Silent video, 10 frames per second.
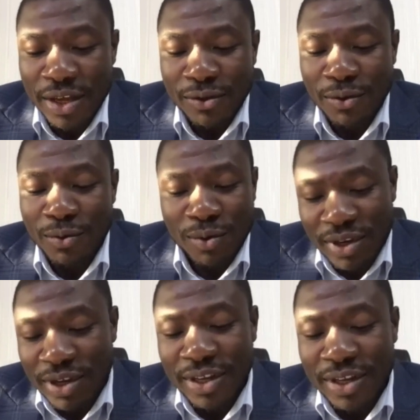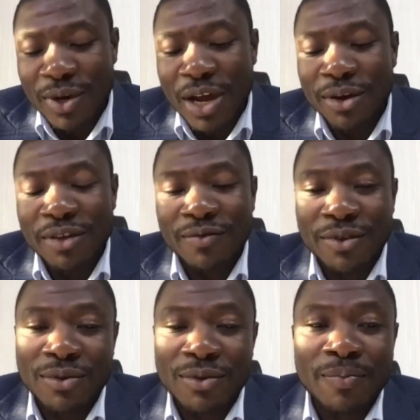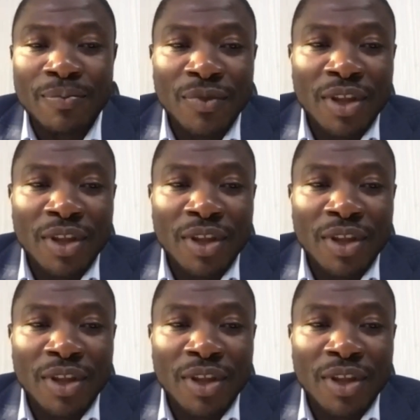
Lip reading: So this is what I'll leave with you.